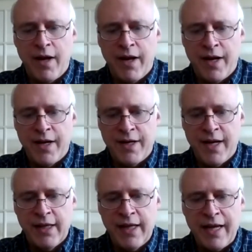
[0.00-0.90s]
And
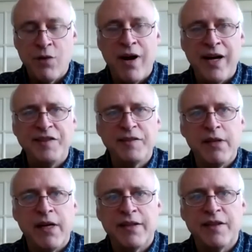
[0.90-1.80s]
likewise,
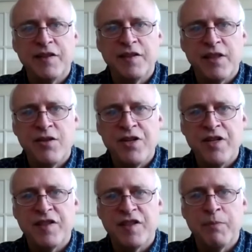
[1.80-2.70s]
this is
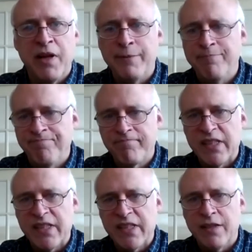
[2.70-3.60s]
Jesus' blood
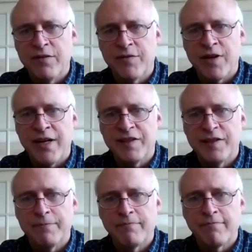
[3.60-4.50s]
given for us.
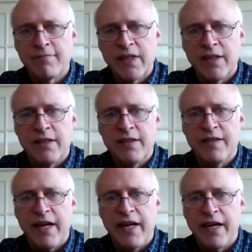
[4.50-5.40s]

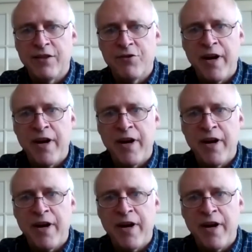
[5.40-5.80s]
Take and drink.